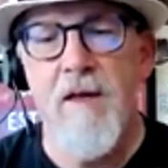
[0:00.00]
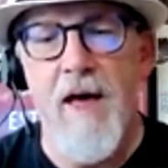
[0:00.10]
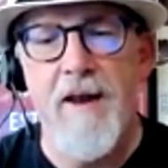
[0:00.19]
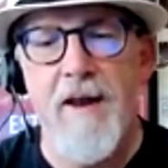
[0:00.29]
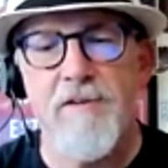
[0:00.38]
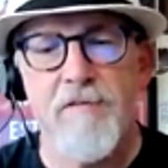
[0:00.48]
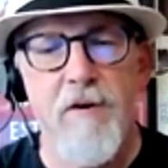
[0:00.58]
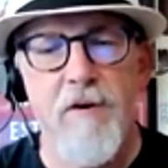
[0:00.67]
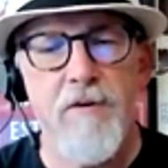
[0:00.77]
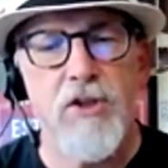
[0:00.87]
and it's a
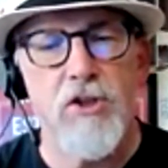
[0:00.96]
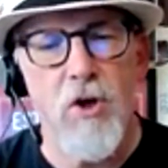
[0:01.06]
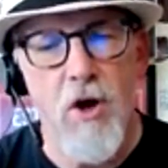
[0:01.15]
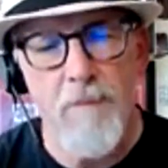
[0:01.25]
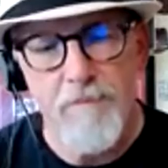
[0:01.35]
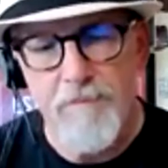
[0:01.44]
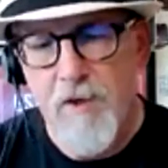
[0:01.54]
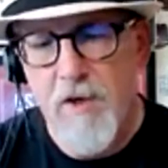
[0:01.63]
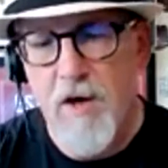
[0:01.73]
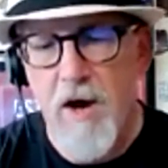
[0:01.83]
very sharp
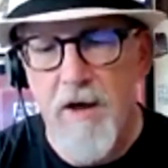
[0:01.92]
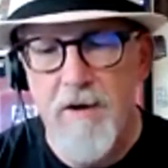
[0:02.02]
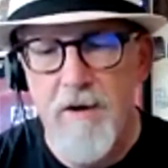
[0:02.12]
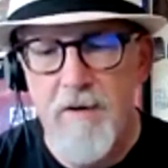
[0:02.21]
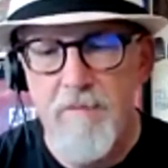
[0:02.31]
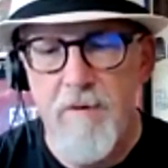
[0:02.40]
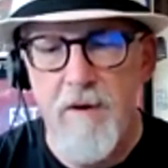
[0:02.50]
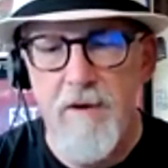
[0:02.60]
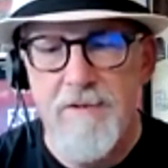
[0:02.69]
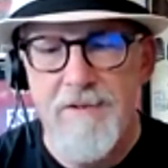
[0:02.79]
cut.
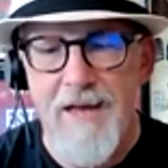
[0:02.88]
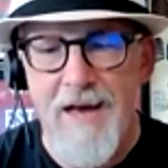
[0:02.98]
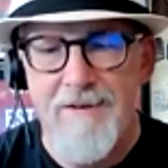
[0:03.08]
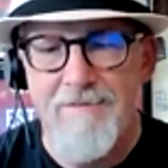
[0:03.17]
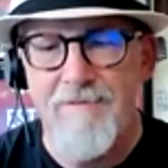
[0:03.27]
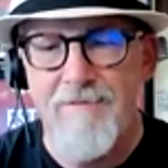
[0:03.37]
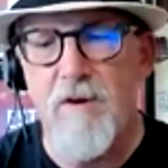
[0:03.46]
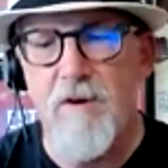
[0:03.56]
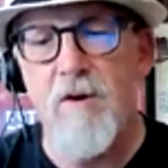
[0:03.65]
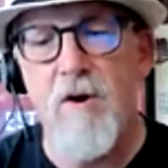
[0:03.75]
It's not
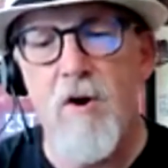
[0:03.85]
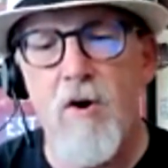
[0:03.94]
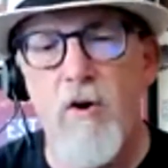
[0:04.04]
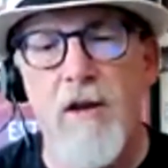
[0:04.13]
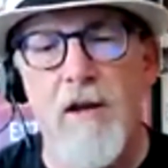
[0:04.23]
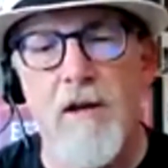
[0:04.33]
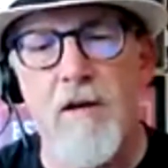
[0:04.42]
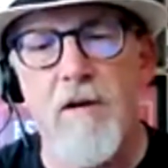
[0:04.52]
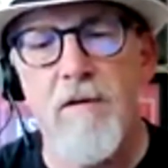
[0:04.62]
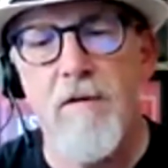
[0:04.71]

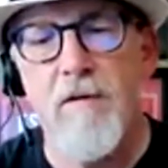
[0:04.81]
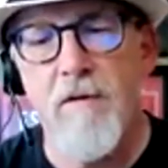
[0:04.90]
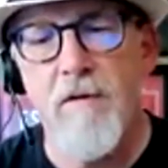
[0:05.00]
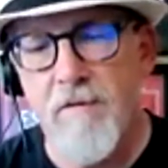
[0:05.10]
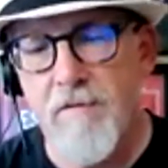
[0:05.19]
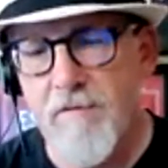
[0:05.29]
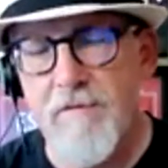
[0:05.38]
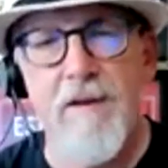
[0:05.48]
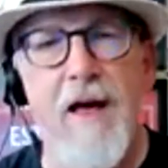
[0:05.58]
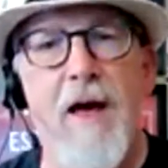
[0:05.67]
hurting
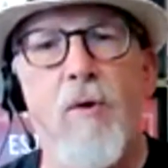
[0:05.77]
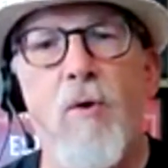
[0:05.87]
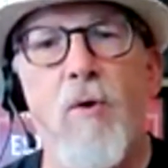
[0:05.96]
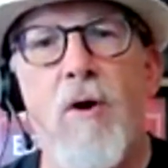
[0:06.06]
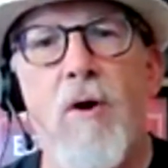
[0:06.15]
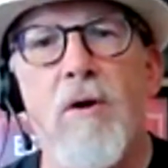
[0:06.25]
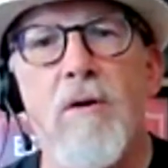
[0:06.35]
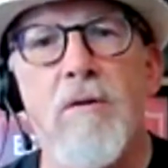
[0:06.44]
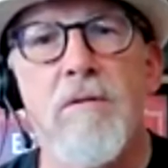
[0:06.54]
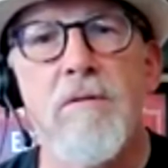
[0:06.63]
at
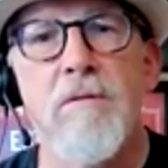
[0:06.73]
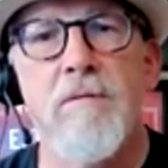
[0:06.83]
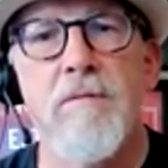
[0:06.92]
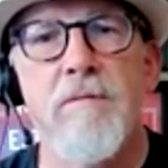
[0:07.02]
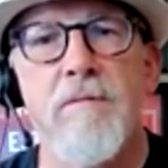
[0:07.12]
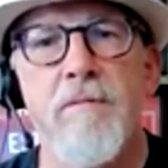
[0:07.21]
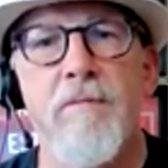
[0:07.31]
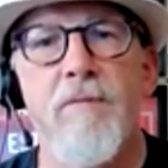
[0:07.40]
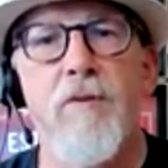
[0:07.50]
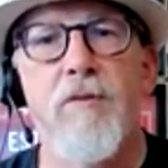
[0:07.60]
all
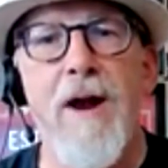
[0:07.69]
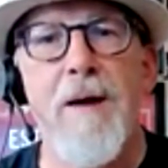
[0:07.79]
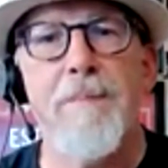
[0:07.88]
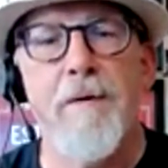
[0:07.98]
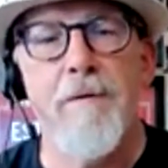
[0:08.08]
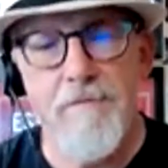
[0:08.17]
the wrapper.